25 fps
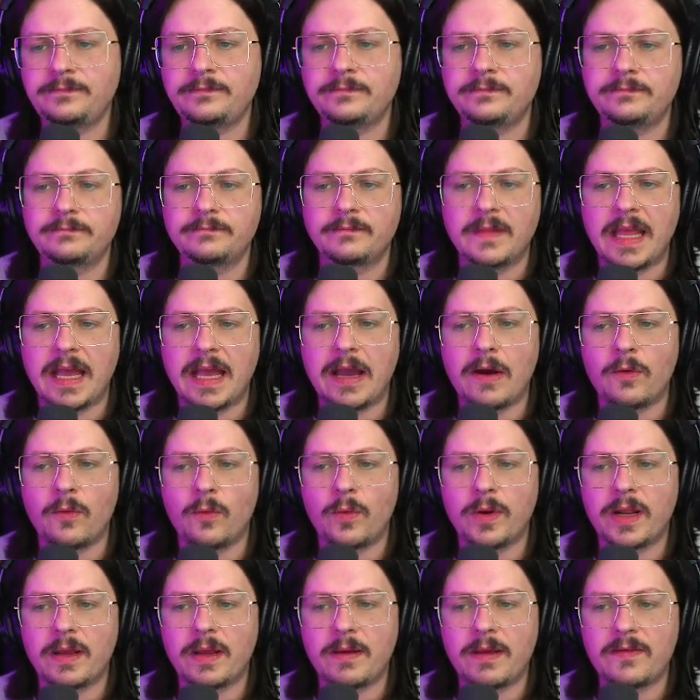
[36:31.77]
Now,
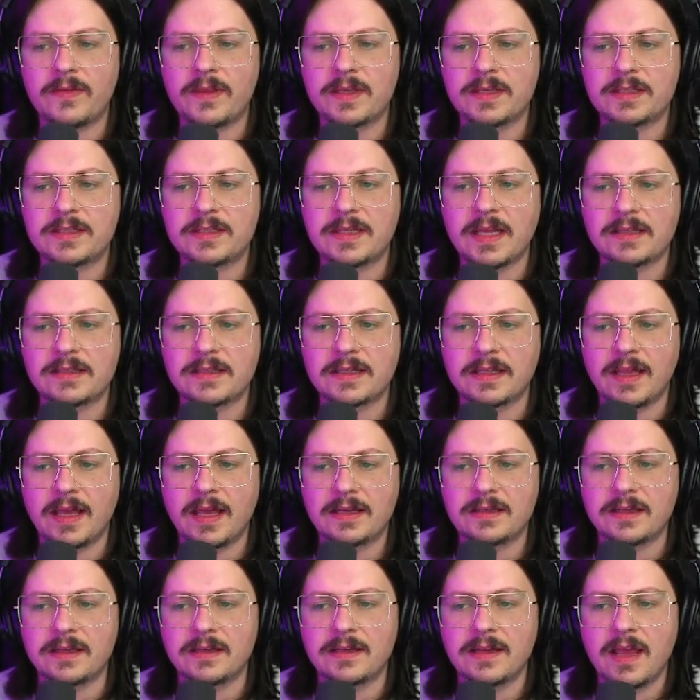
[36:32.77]
when I have this state
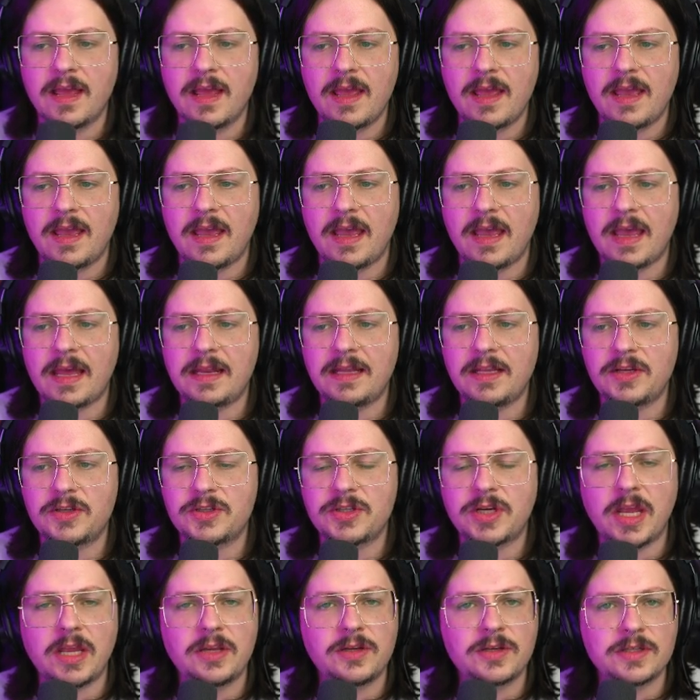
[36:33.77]
selected, any
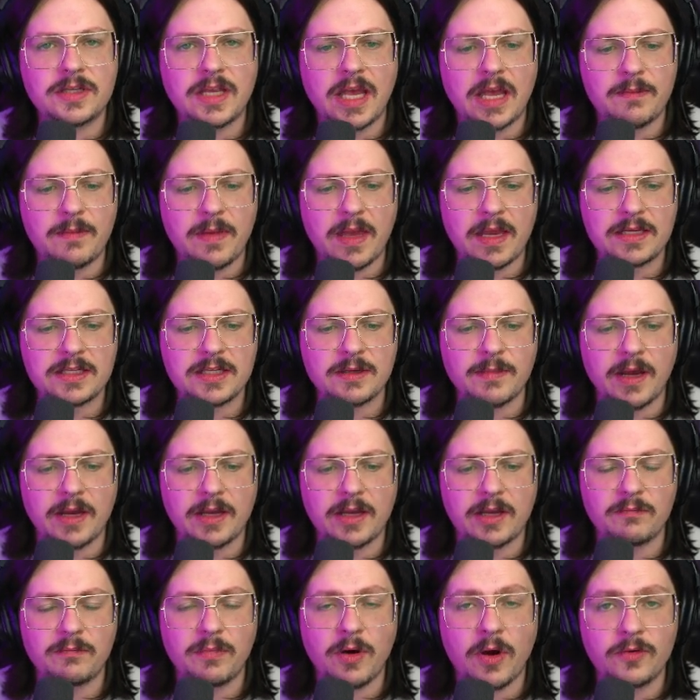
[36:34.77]
changes I make to my
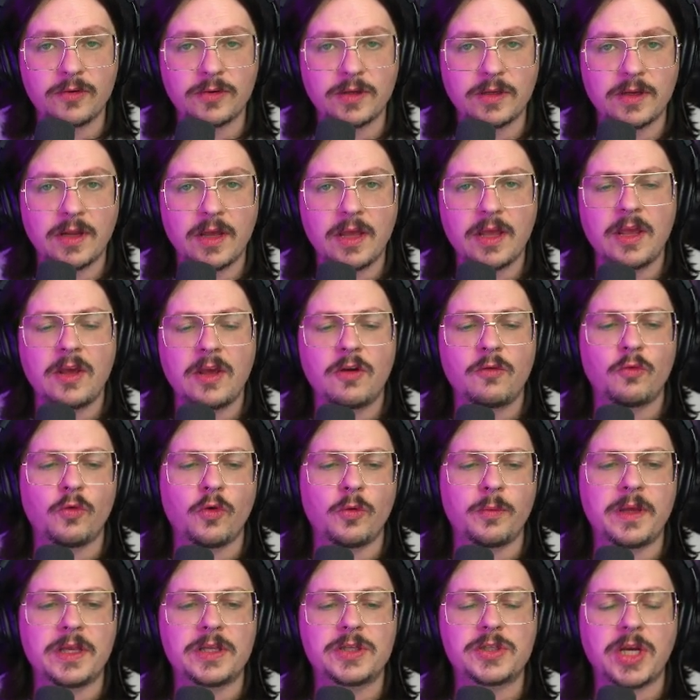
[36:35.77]
component will
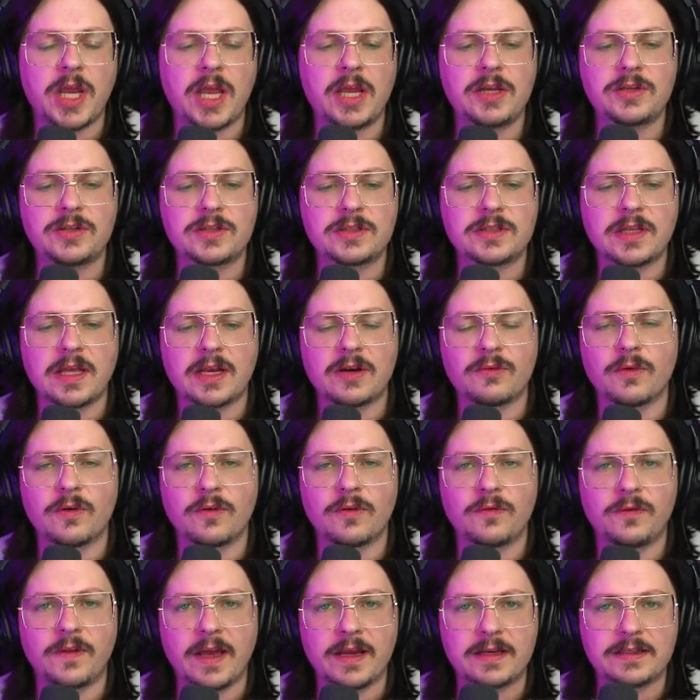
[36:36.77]
be changes that are
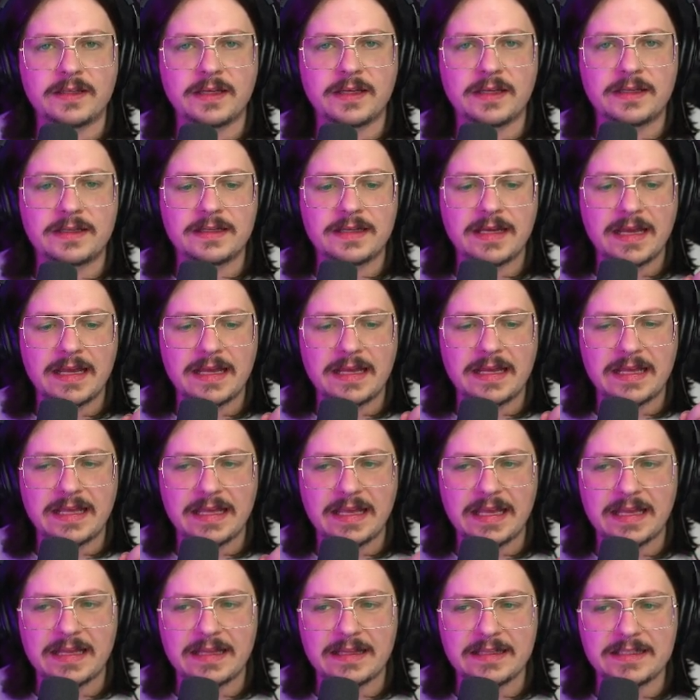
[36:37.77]
reflected
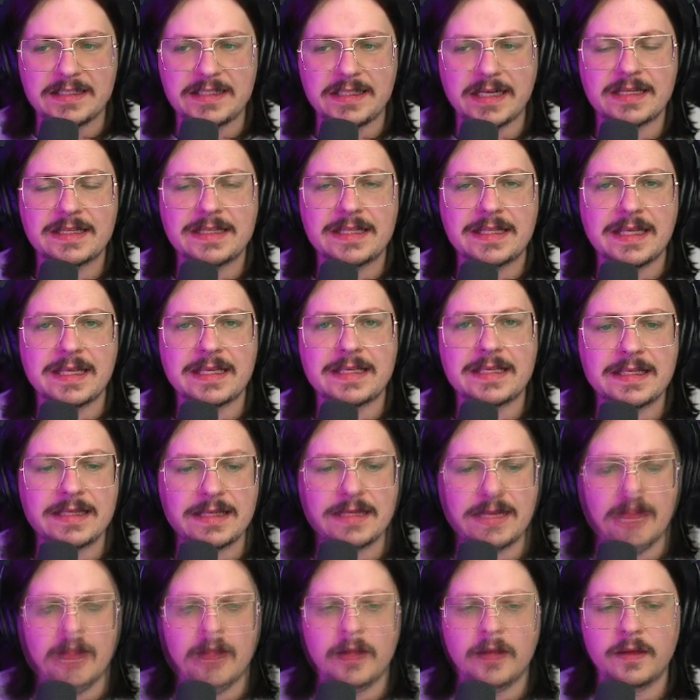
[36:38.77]
in just this
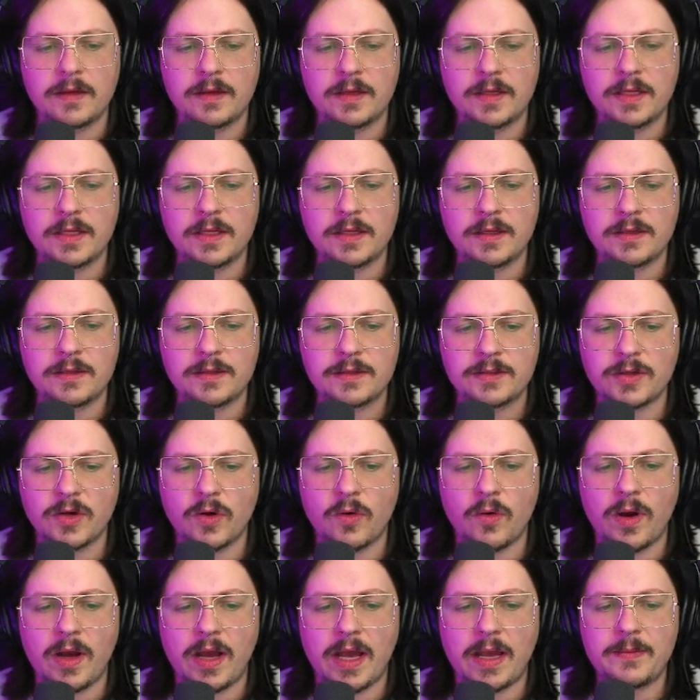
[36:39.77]
state.
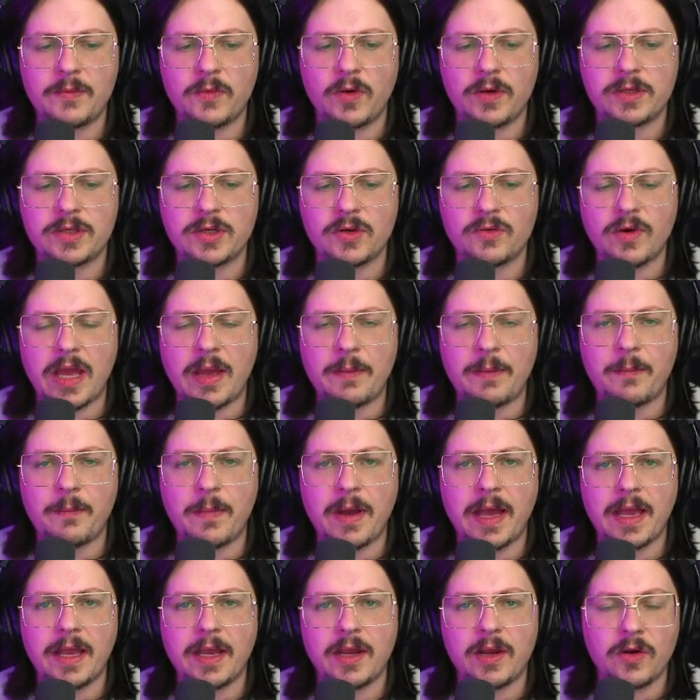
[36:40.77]
So I'm going to grab
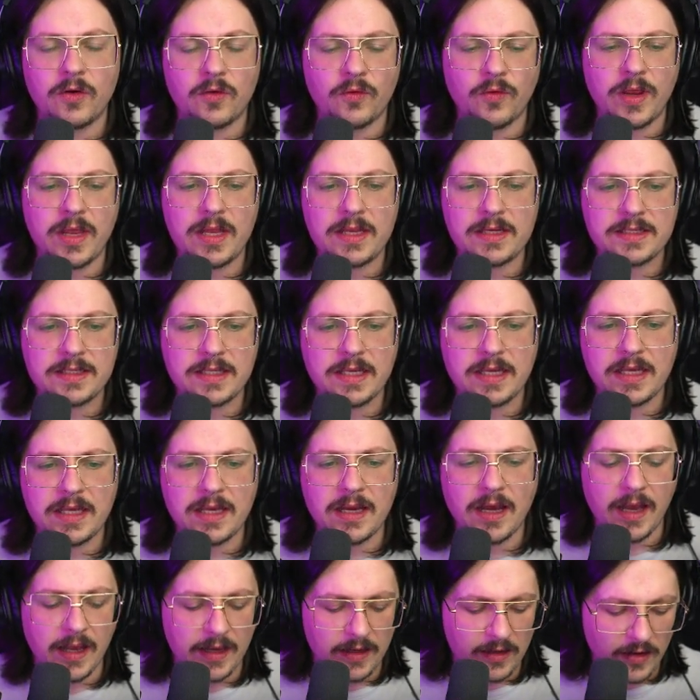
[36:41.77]
my green tea
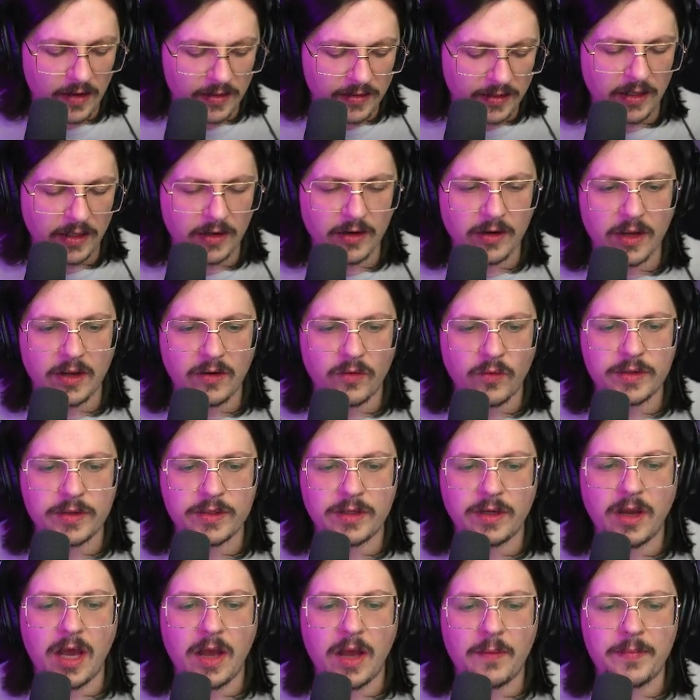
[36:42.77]
icon here, I'm going to
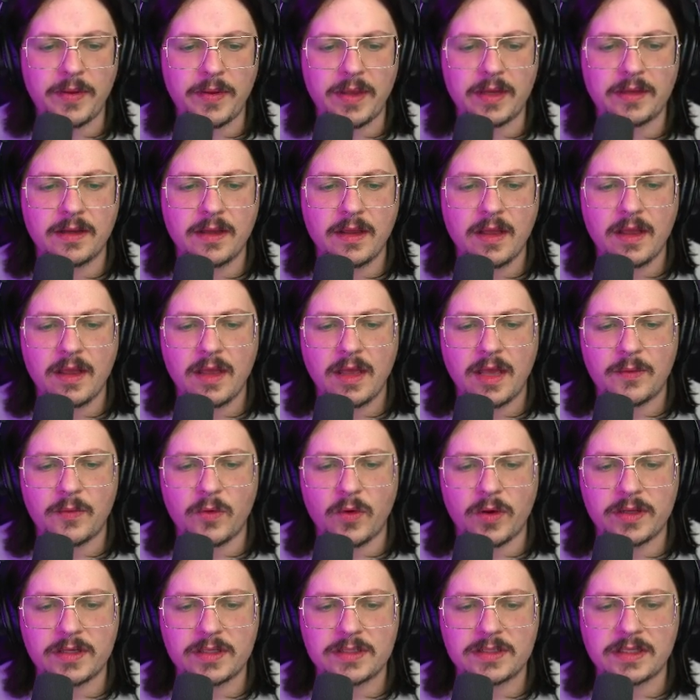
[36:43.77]
copy it, I'm
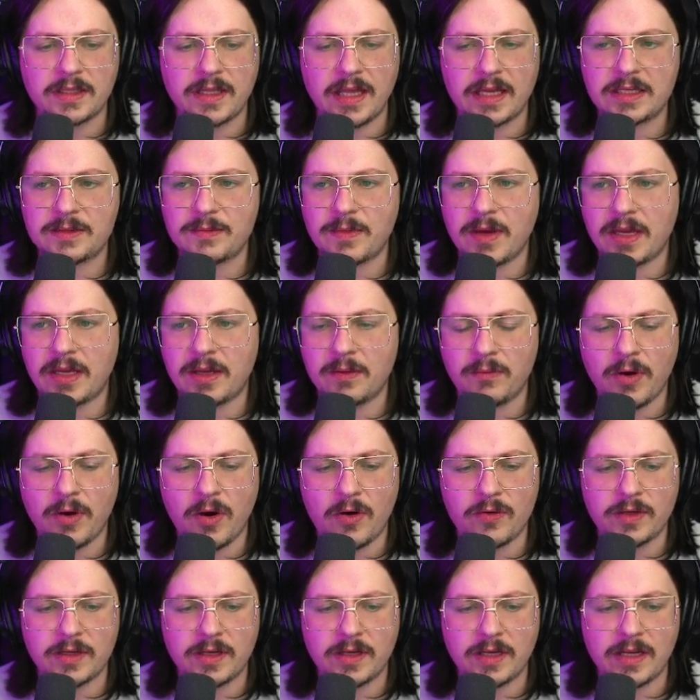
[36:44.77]
going to select my
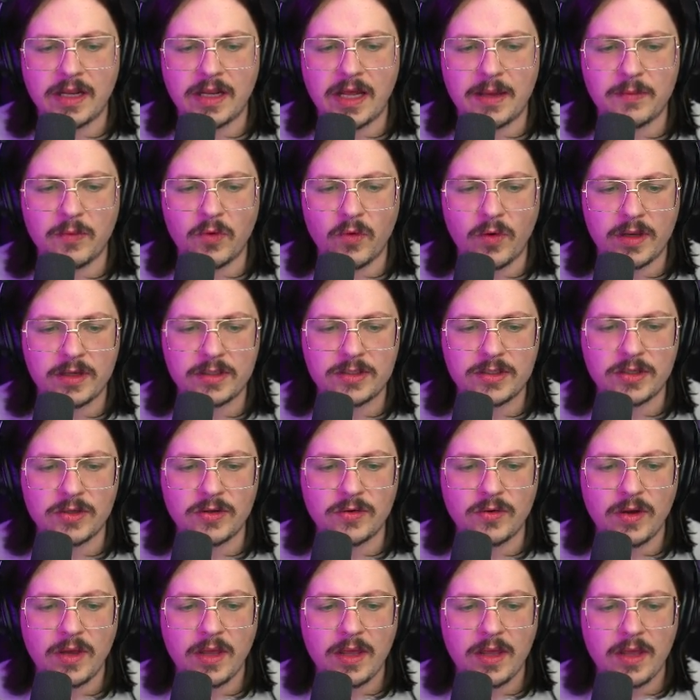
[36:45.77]
component, and I'm going
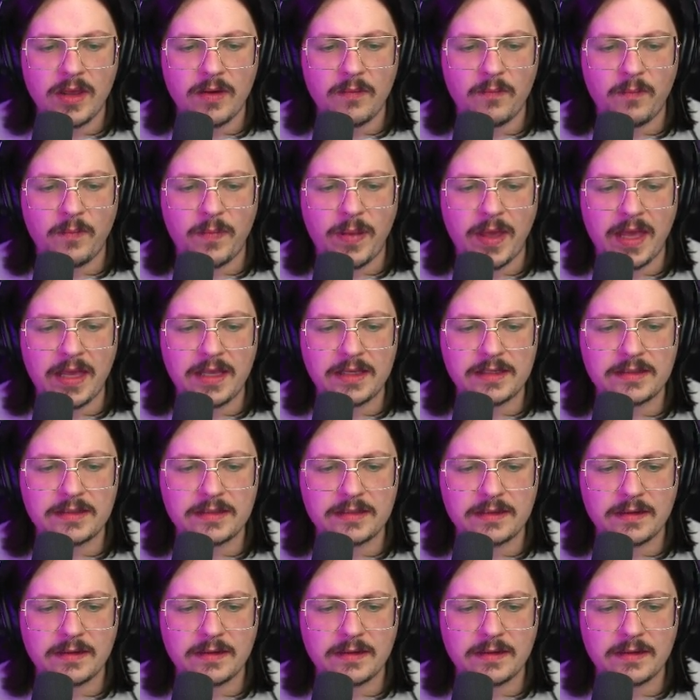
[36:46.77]
to paste